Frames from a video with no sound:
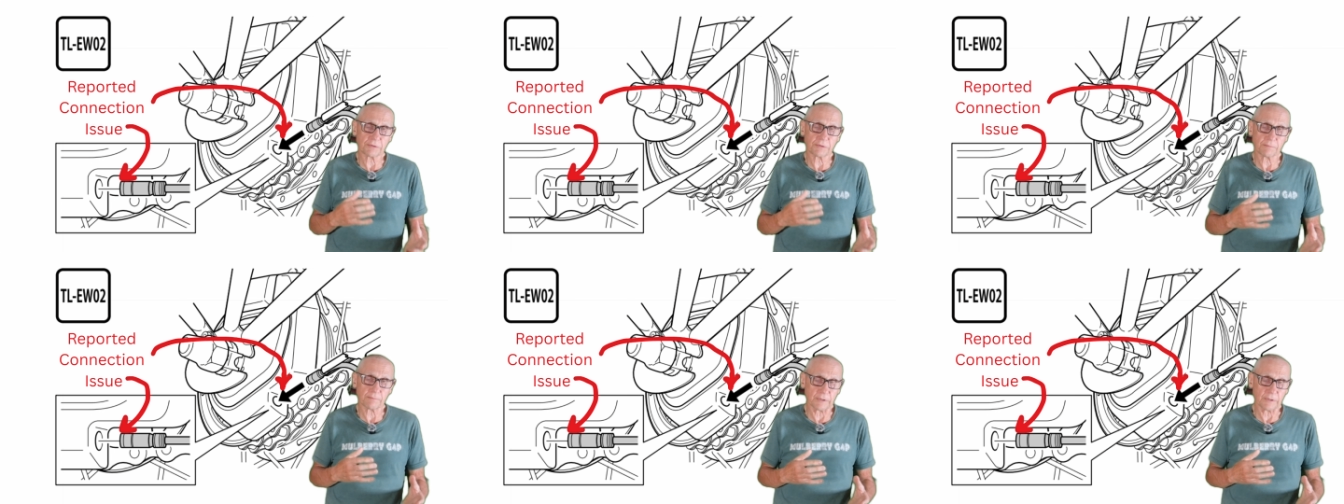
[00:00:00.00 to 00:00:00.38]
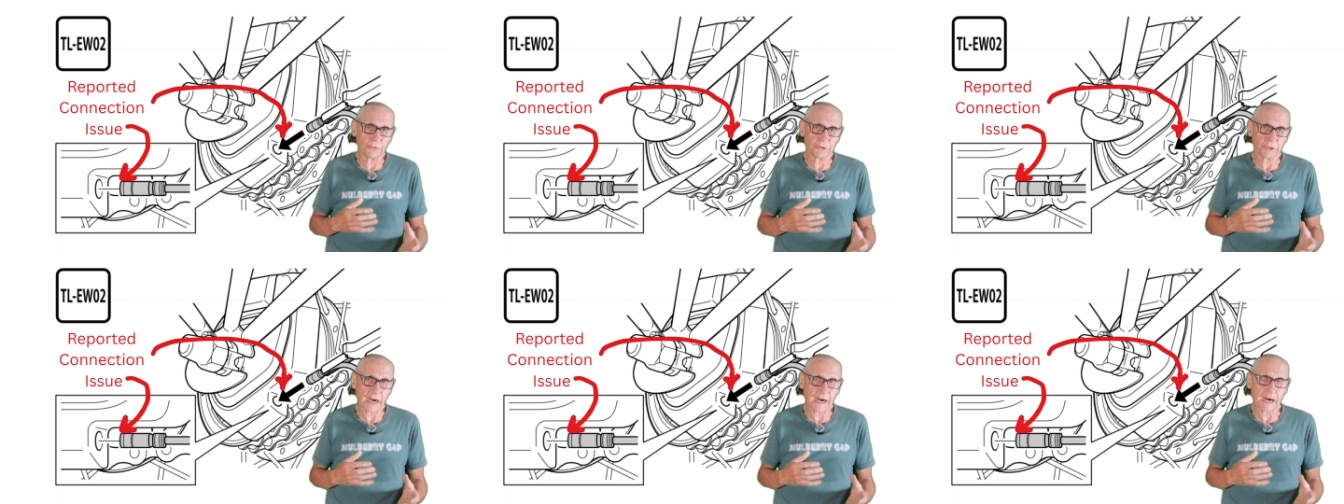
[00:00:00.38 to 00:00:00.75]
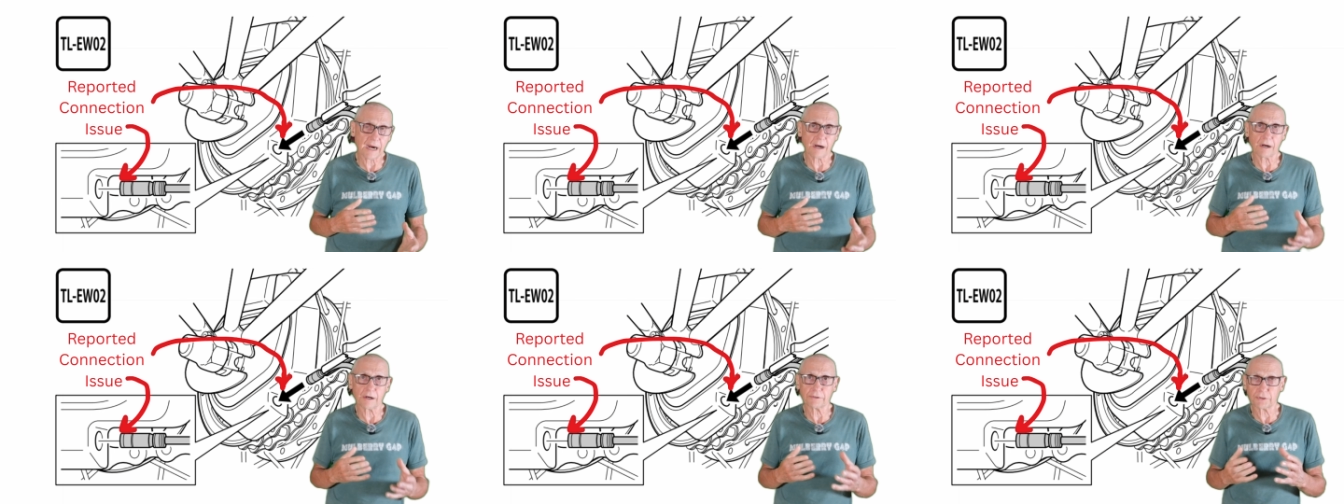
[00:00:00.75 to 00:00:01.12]
new
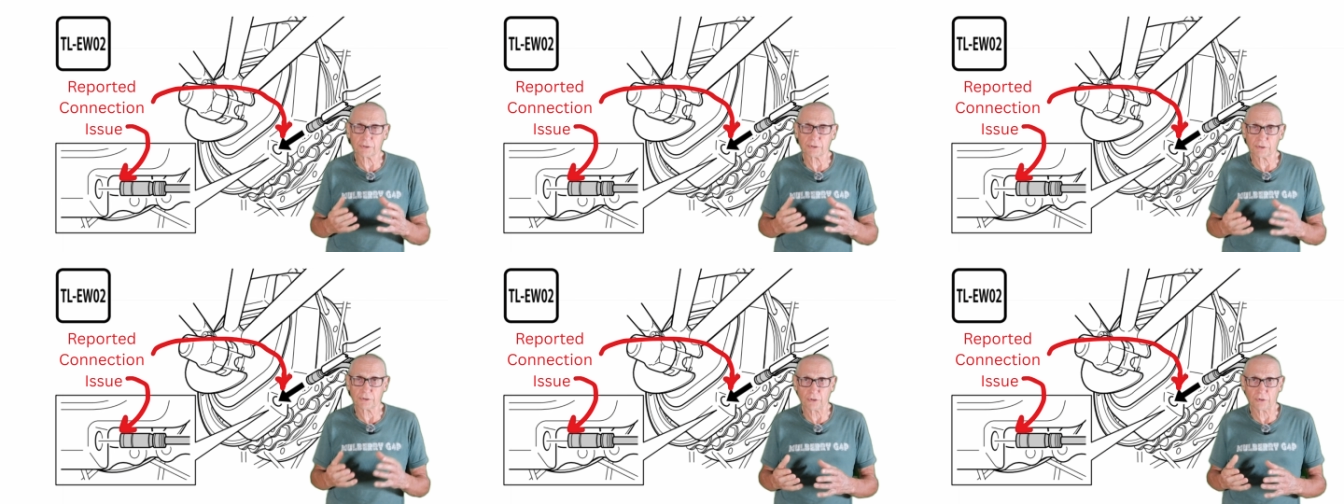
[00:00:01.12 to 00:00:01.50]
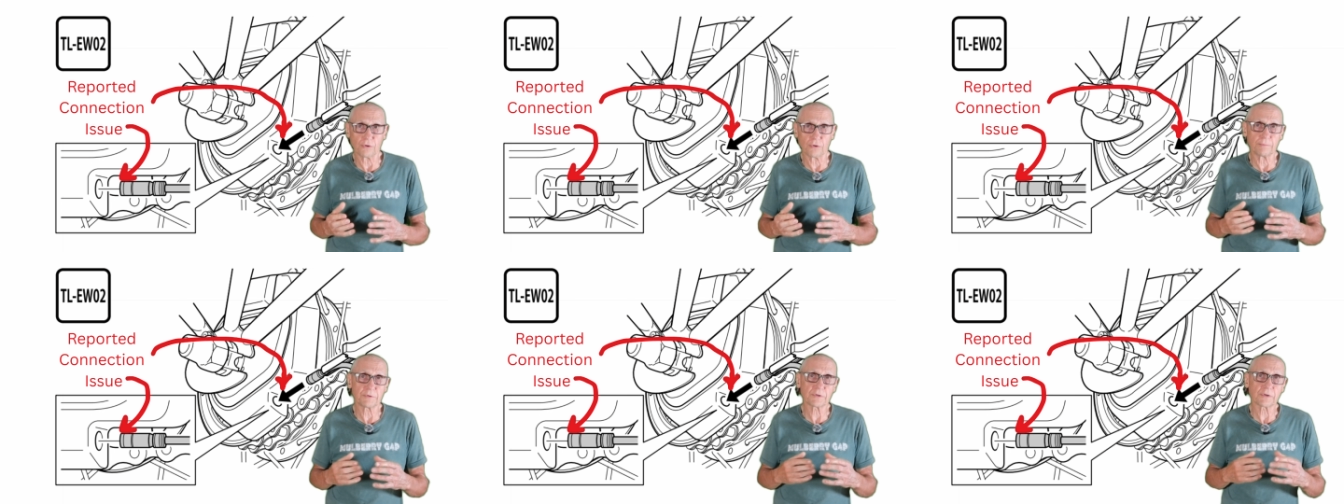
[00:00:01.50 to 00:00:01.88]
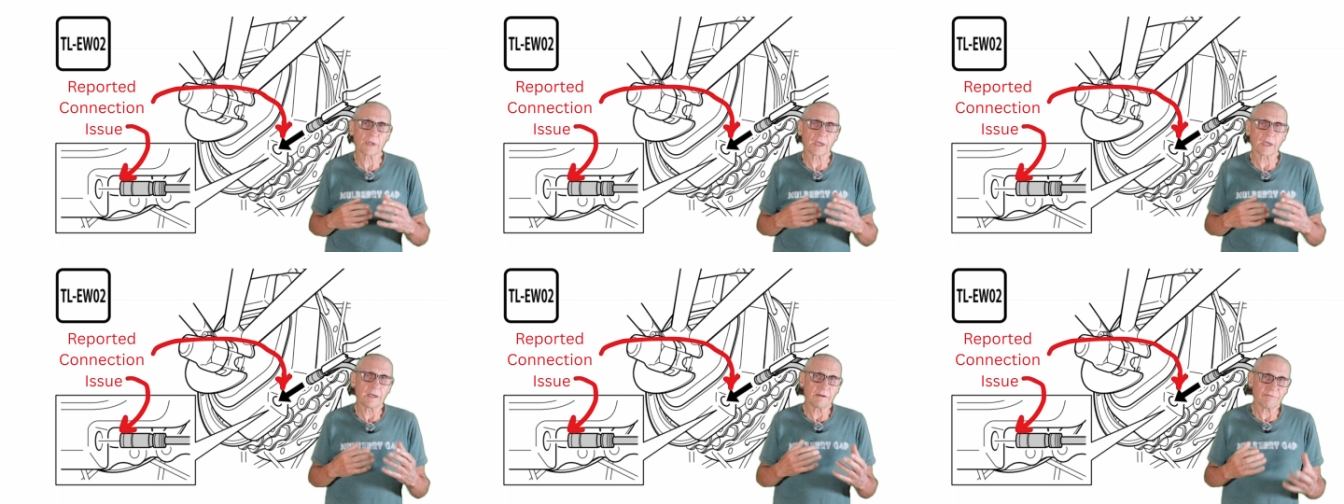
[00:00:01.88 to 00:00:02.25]
tires, tubes,
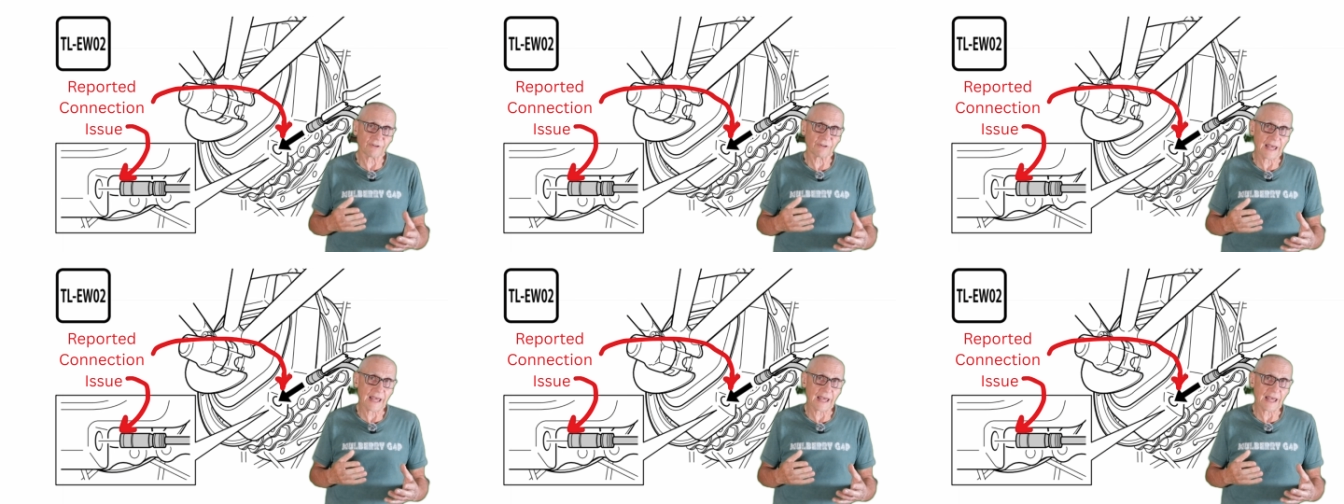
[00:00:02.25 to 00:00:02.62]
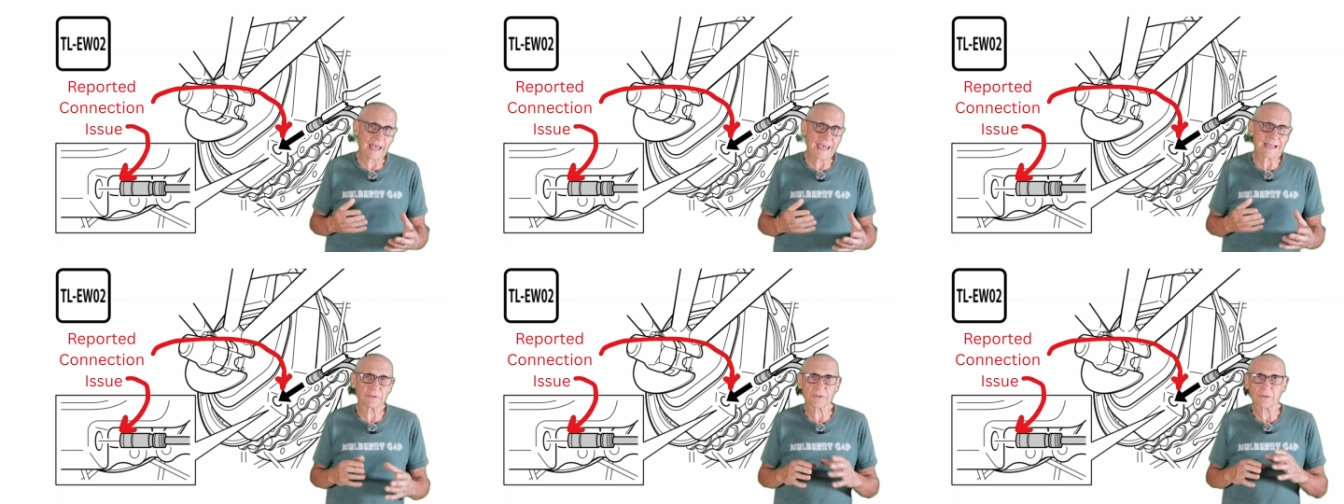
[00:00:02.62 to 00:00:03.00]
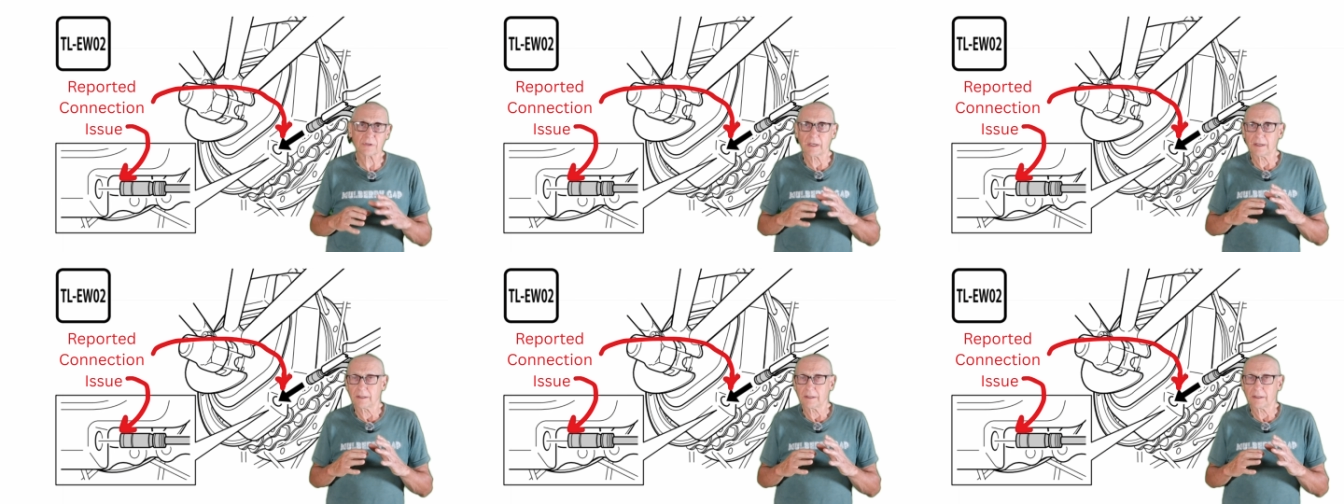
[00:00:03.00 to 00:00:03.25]
flats.